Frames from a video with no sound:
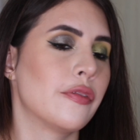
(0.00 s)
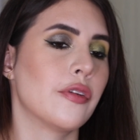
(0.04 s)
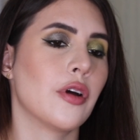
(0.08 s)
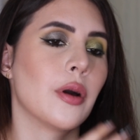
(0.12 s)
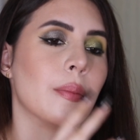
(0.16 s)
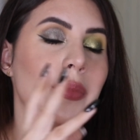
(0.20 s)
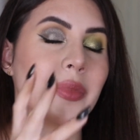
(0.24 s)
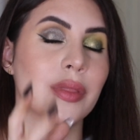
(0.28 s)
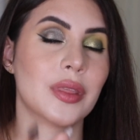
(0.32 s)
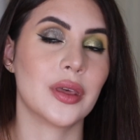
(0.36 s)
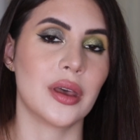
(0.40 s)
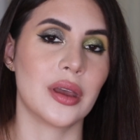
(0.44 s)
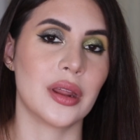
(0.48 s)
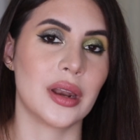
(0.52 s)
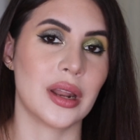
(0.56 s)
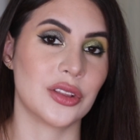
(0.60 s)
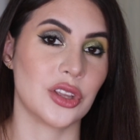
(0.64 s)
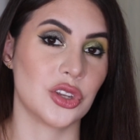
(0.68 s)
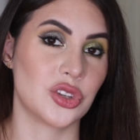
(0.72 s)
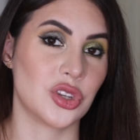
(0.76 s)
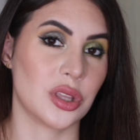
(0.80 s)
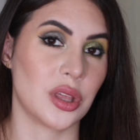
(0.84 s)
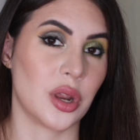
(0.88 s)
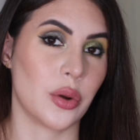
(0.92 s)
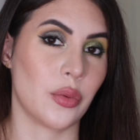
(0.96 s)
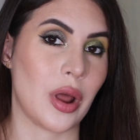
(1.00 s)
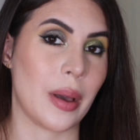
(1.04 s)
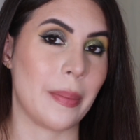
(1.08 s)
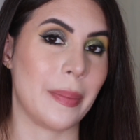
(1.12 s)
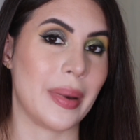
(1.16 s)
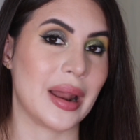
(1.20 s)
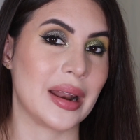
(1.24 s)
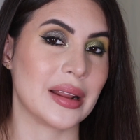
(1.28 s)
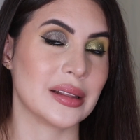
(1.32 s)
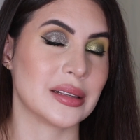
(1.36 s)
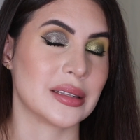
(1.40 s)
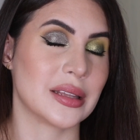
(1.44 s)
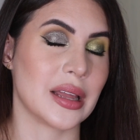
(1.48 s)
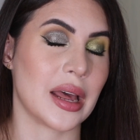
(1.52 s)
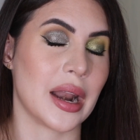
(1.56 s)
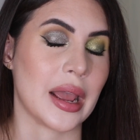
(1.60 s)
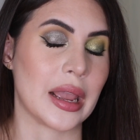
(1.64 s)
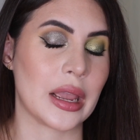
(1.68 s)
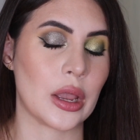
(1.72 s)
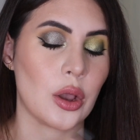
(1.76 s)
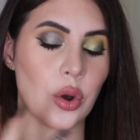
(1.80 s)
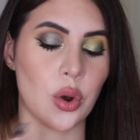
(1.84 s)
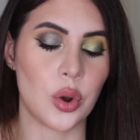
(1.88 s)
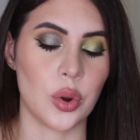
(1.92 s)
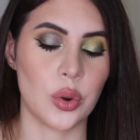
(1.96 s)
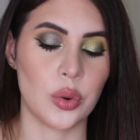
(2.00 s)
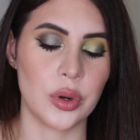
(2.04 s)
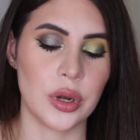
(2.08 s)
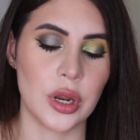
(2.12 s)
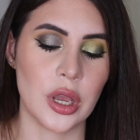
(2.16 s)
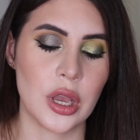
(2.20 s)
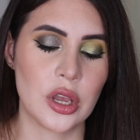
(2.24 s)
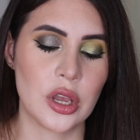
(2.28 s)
from the Natasha Denona palettes that I own